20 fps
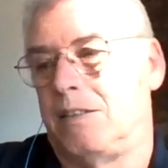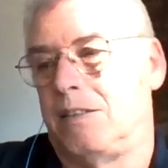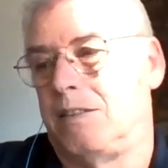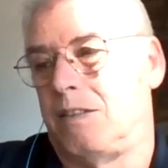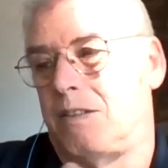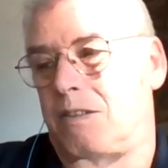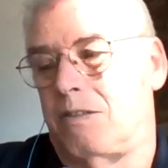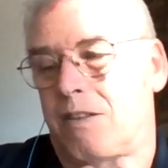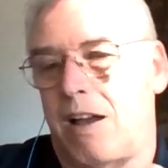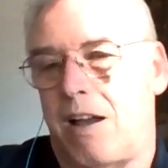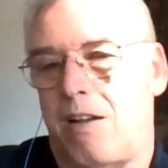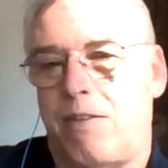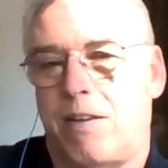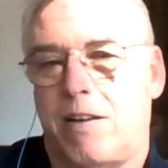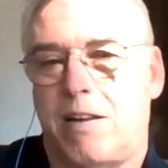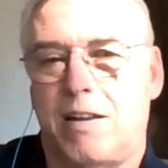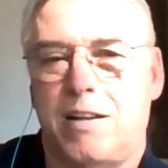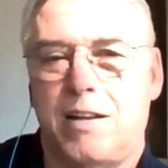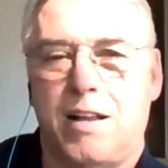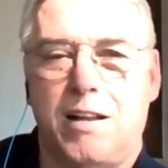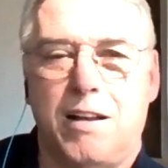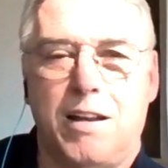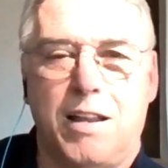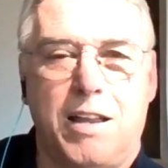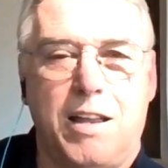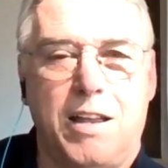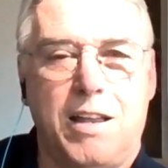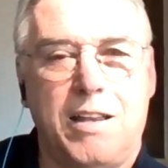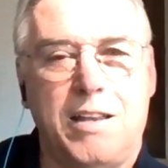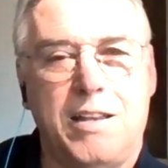traffic in
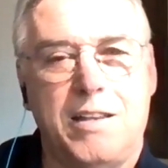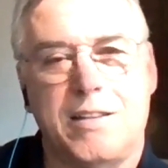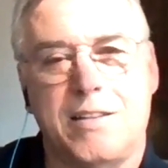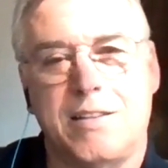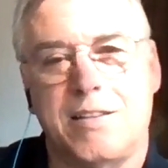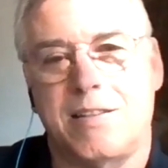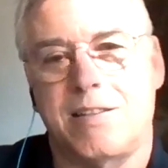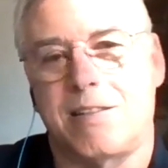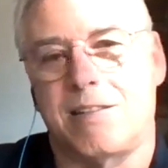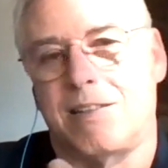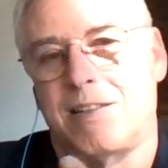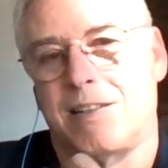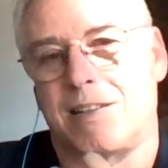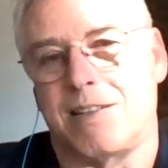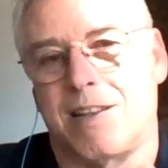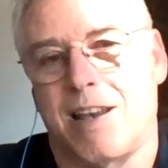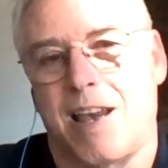LA is